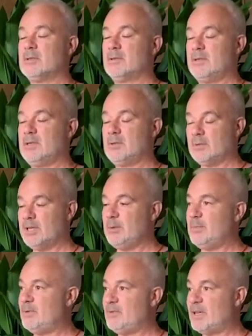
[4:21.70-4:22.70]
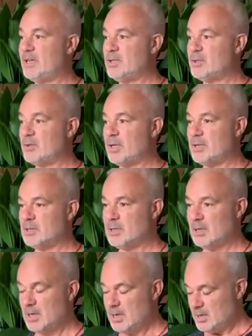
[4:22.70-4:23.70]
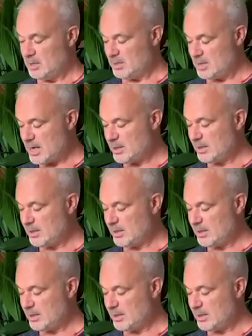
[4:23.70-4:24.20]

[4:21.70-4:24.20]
and this will keep you very straight.